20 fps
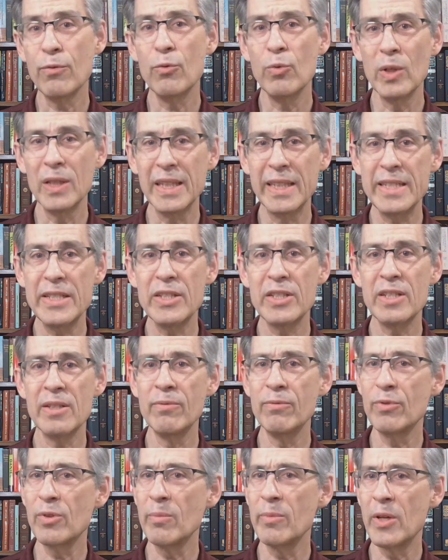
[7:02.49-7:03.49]
released them
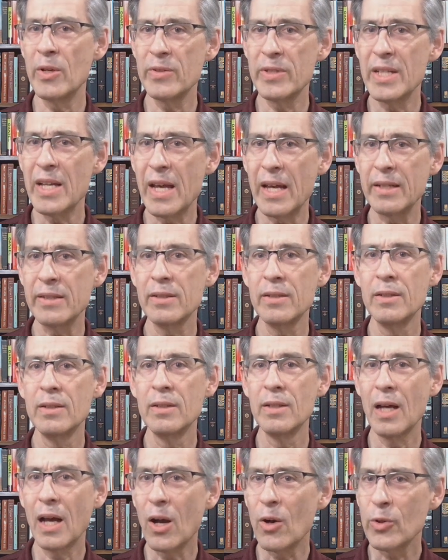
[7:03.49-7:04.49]
from their debt,
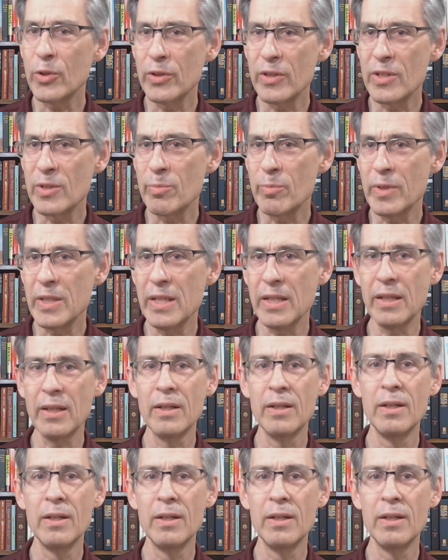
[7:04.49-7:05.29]
how could this be?